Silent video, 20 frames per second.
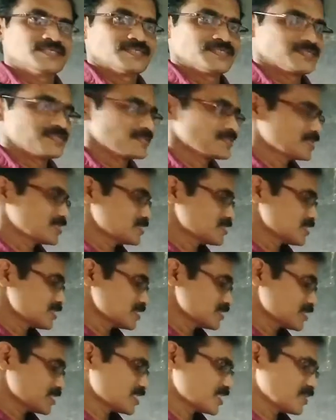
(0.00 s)
So this
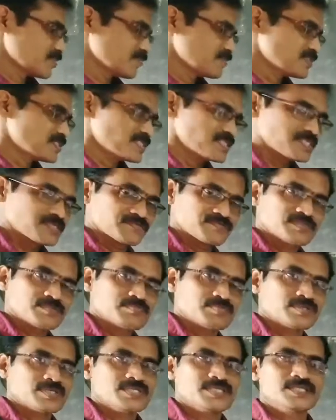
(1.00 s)
is the division of the
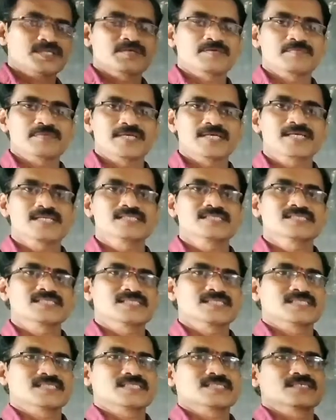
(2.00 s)

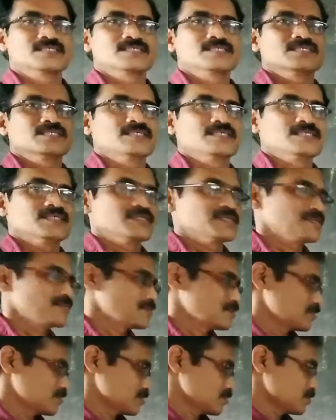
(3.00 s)
polynomials
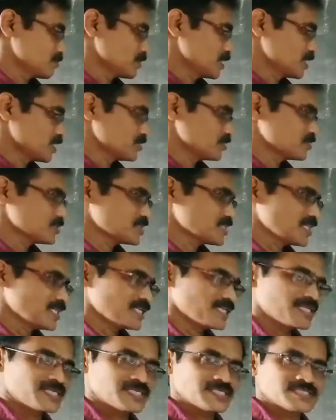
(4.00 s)
by using
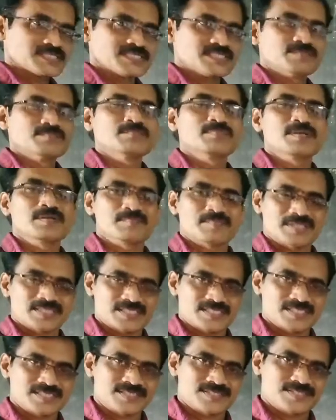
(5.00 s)
simple
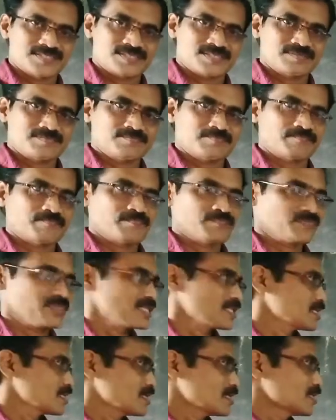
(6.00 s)
method.
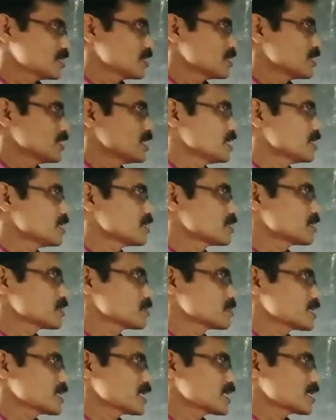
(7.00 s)
Need not
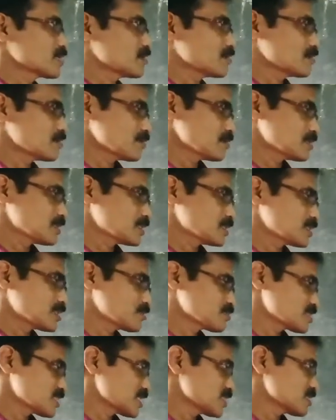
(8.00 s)
to take all the
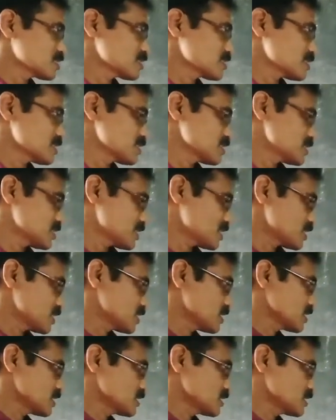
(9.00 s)
terms as it is and